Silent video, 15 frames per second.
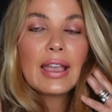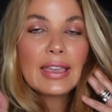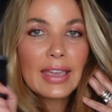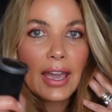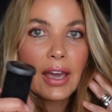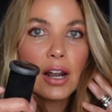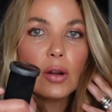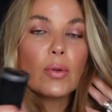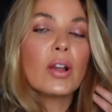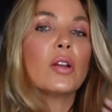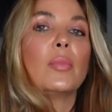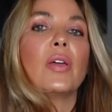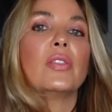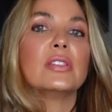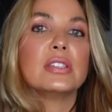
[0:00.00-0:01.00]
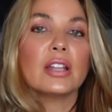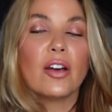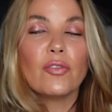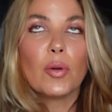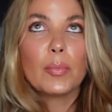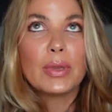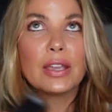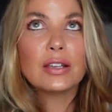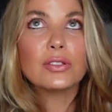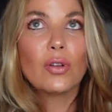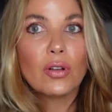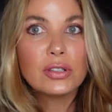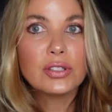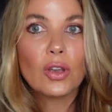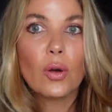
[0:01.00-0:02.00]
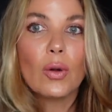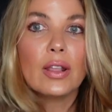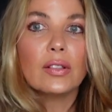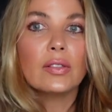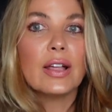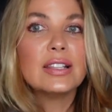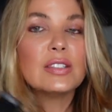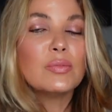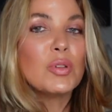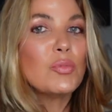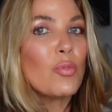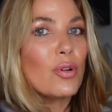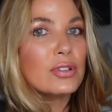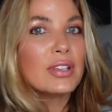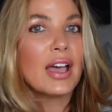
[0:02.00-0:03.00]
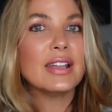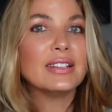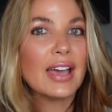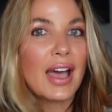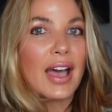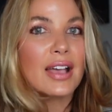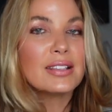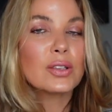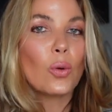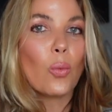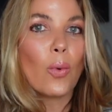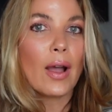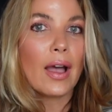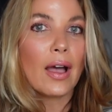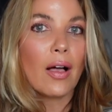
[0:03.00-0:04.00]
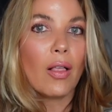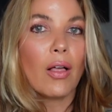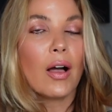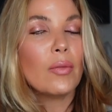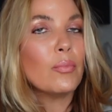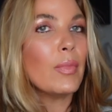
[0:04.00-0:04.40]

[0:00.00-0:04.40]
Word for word: Cannot recommend these enough because also it lets me multitask while